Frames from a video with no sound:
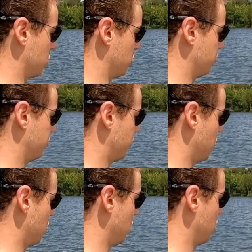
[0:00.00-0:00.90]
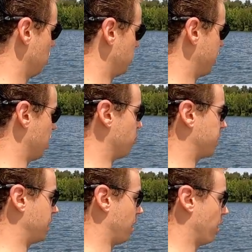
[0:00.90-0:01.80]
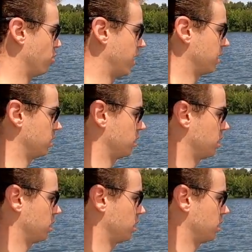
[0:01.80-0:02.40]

Oh, he's getting bit there. I hope that...